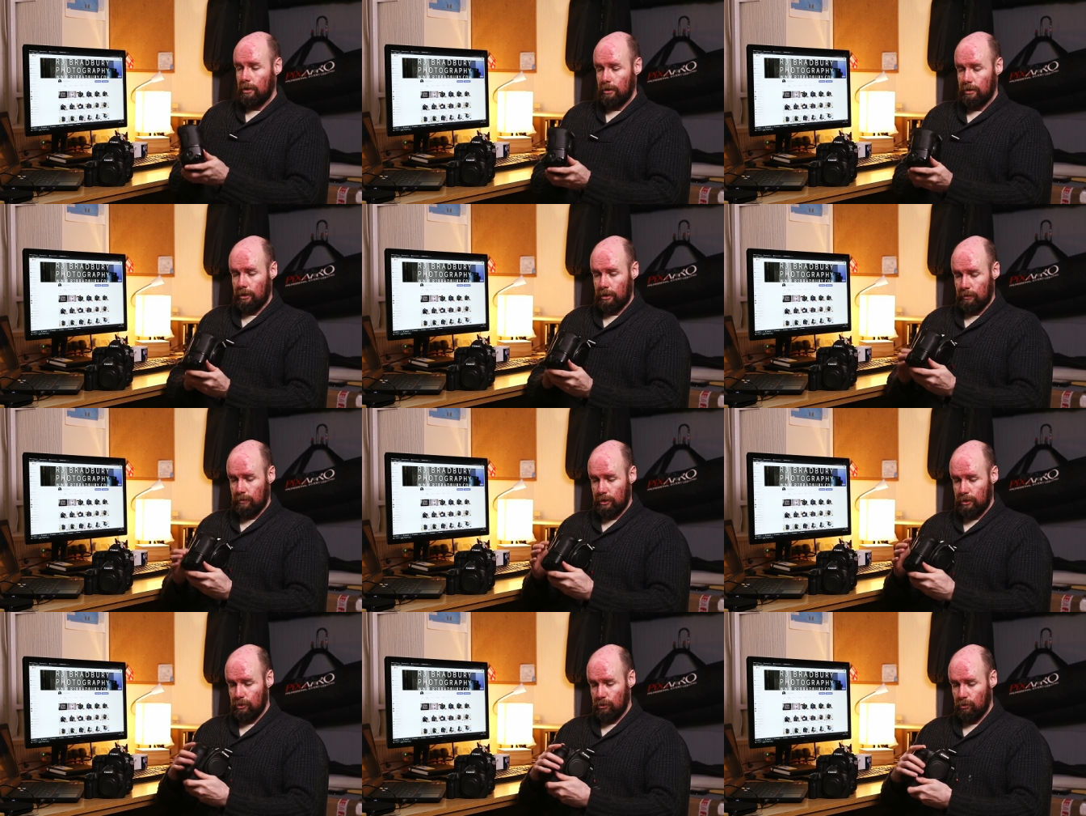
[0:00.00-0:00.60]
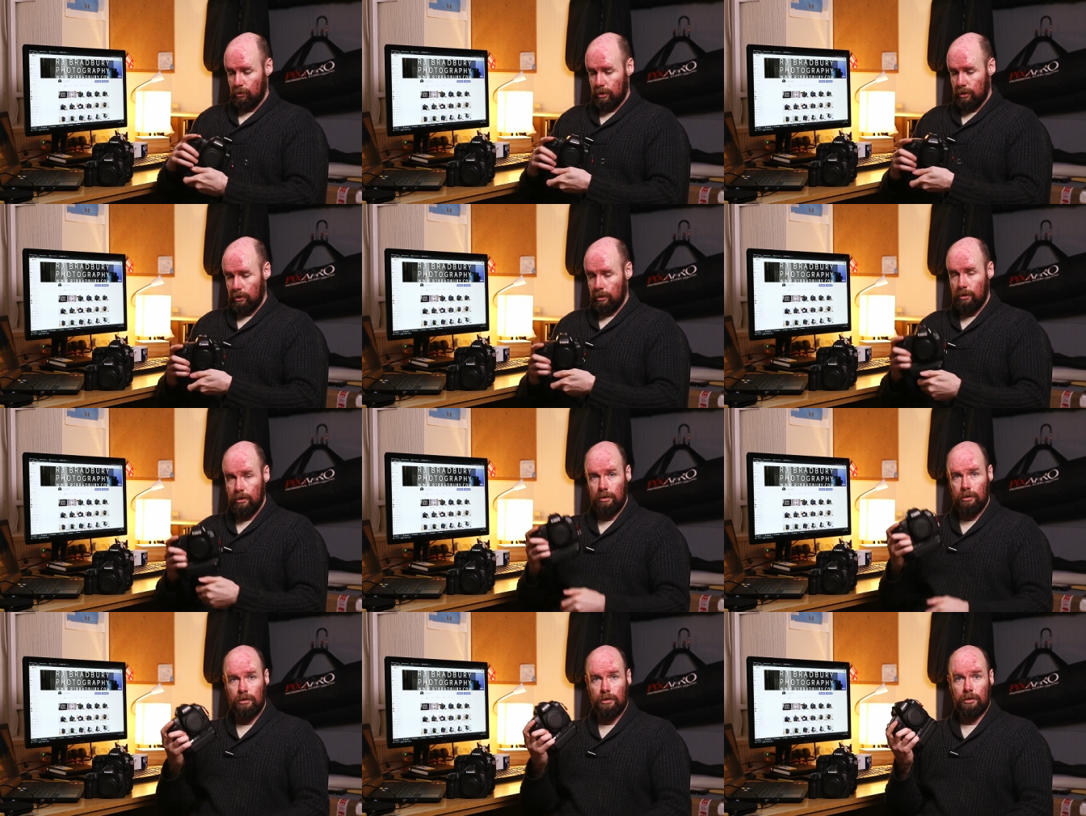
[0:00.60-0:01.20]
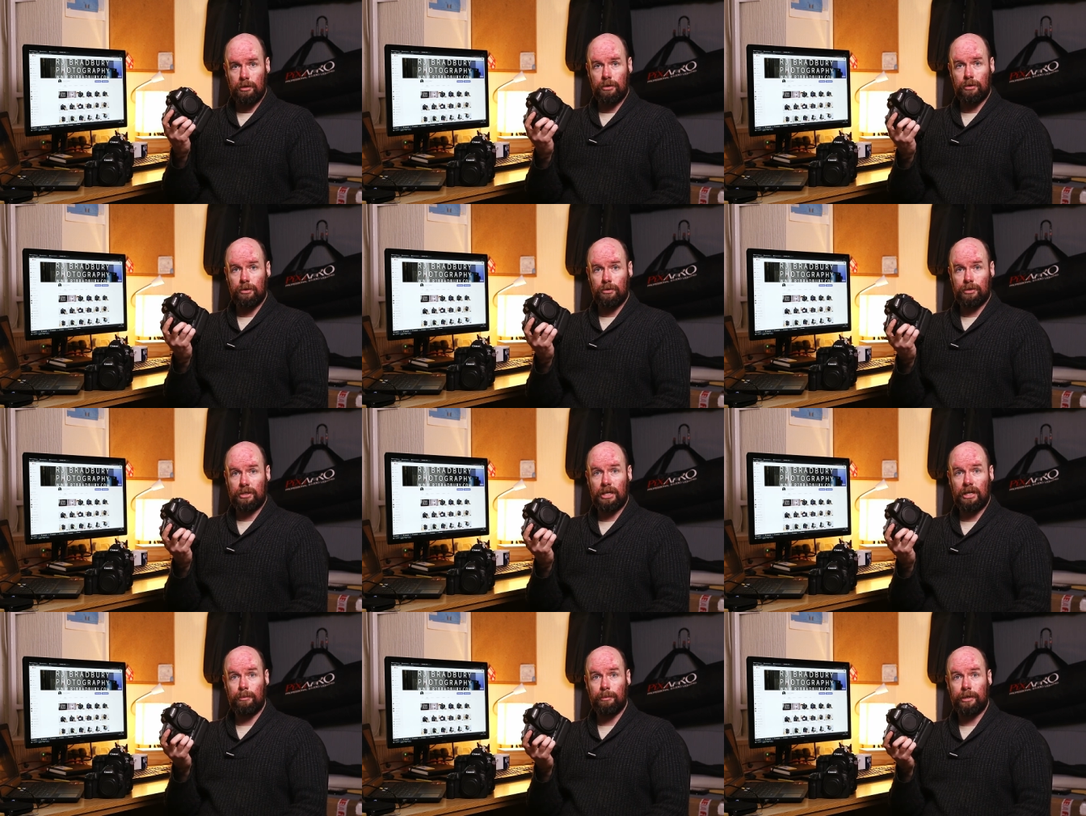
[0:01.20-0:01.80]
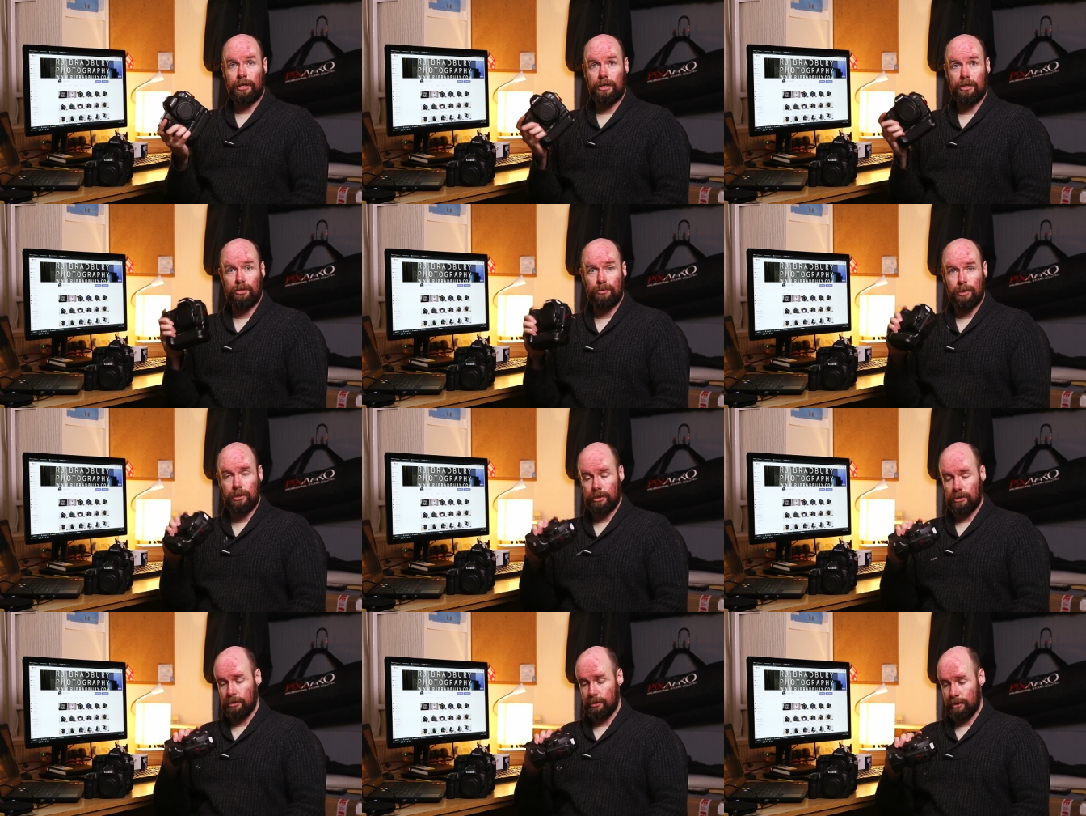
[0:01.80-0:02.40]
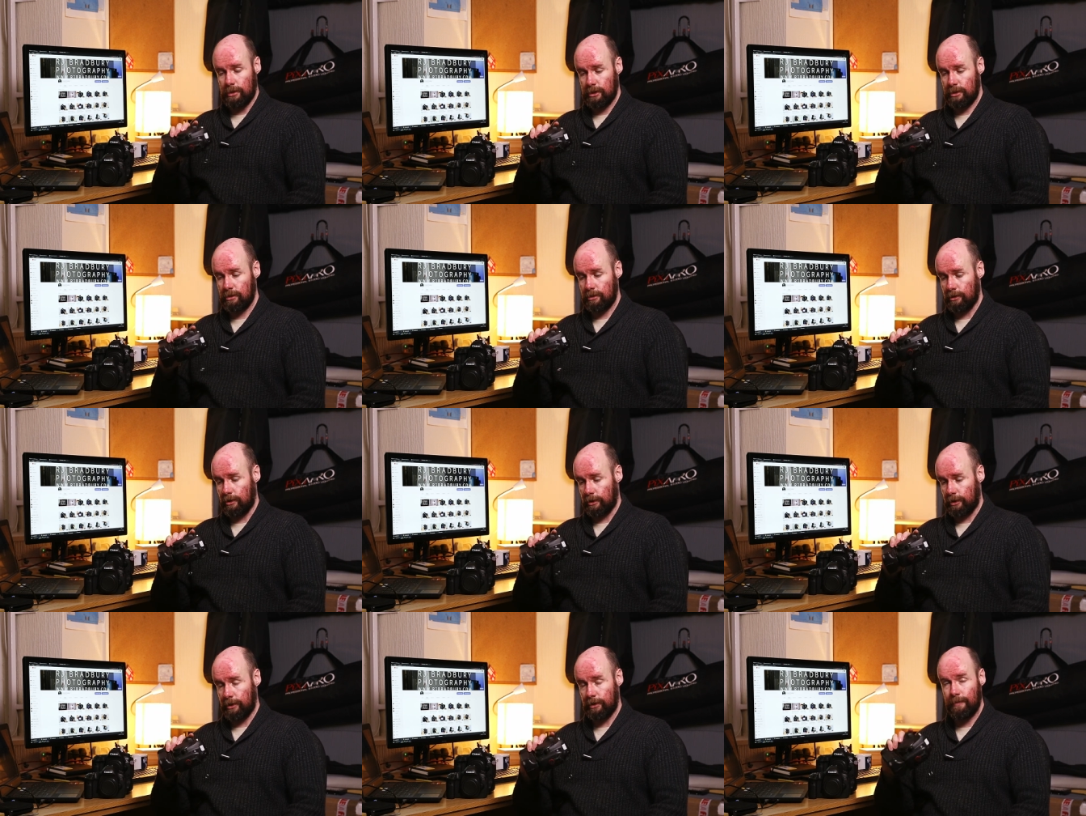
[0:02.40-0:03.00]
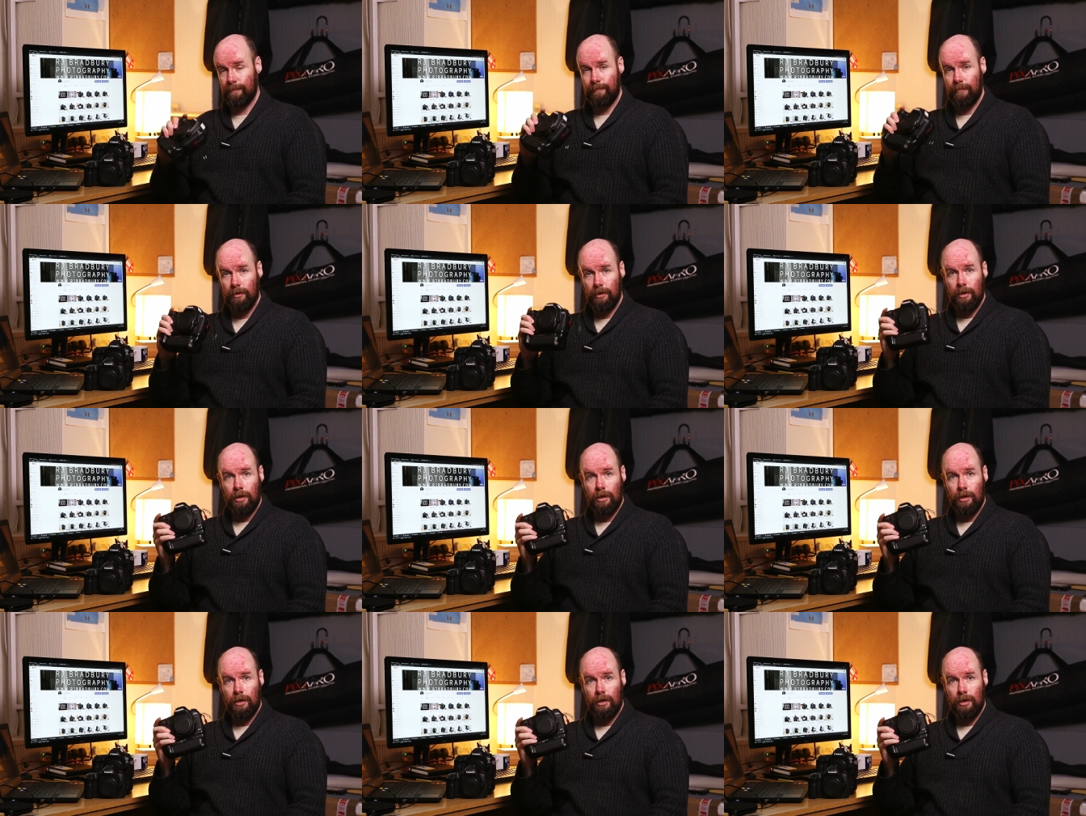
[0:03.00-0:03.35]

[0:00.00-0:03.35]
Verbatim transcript: The original one, God knows how many actuations this has got on it.